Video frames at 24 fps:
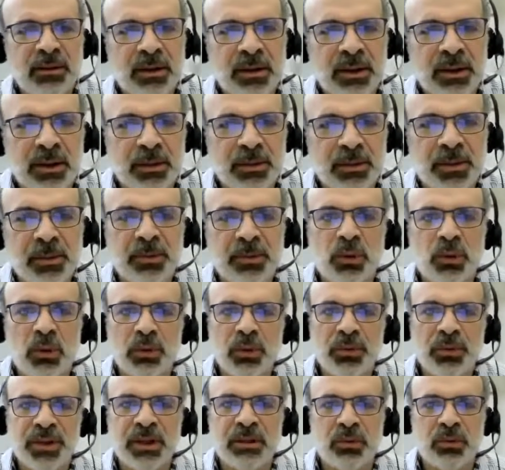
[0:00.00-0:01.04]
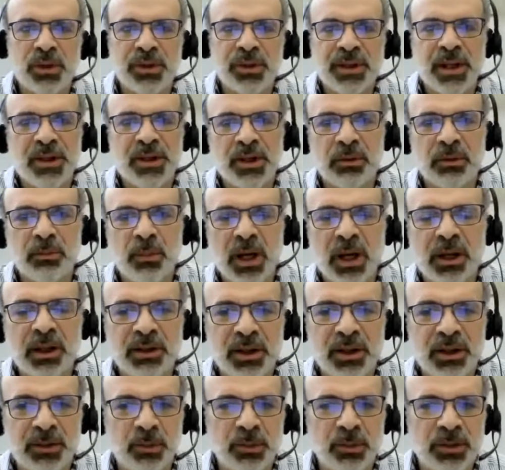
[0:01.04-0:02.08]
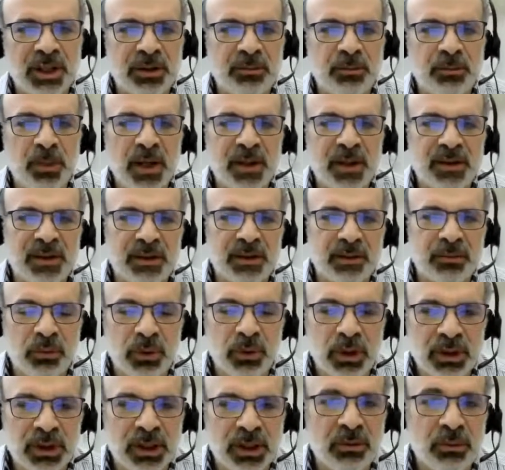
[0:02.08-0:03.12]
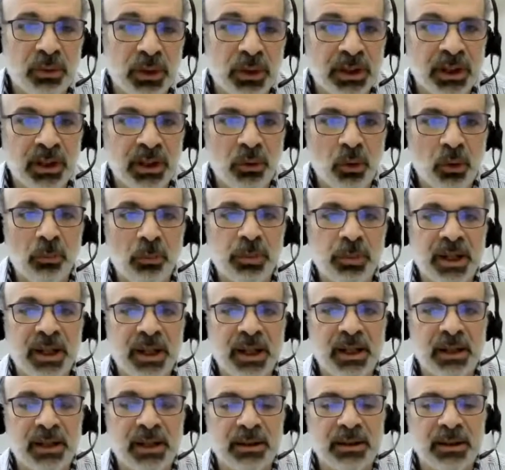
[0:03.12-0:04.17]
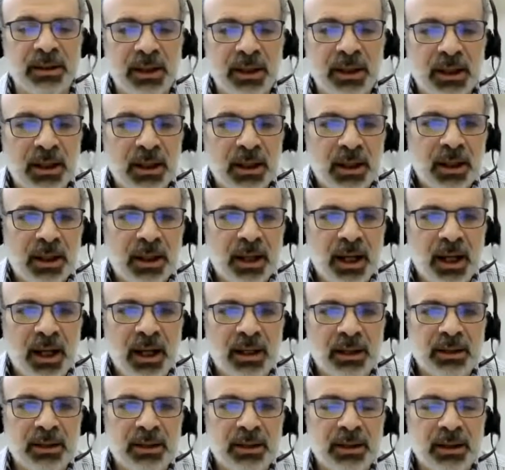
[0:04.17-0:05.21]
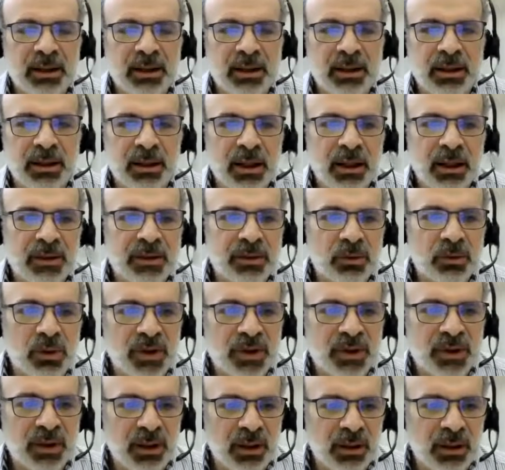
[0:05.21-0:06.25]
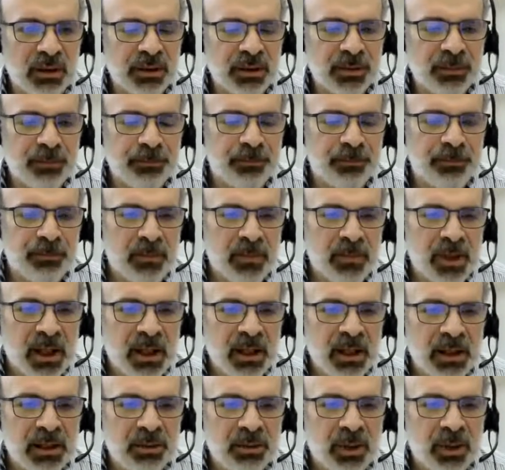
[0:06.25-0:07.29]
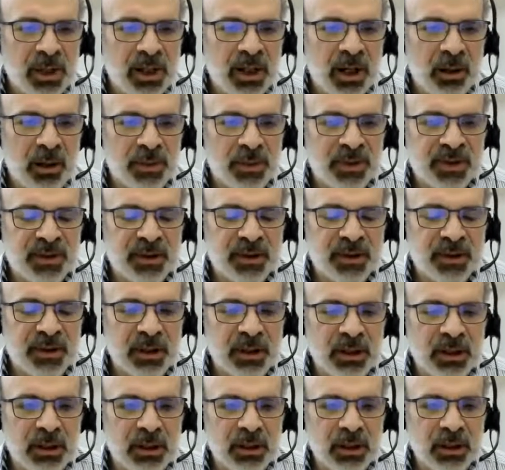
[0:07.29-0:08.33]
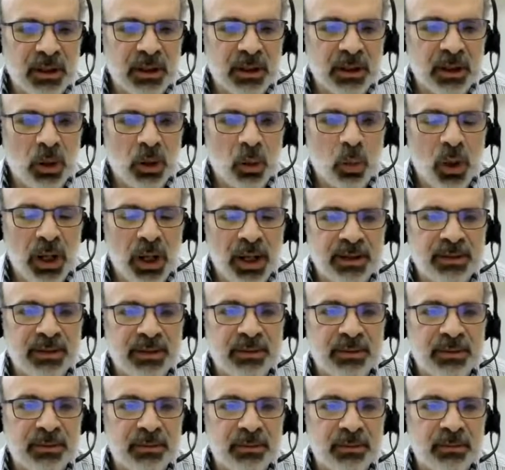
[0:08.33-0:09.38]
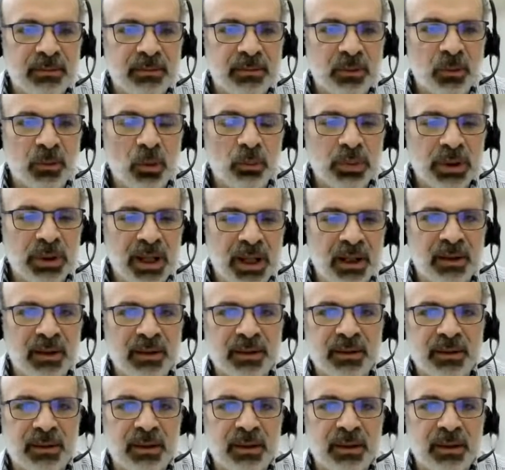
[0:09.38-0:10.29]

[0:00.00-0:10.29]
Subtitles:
some sort of synchronization mechanism that makes it really, really complicated. And as a result, it becomes quite complex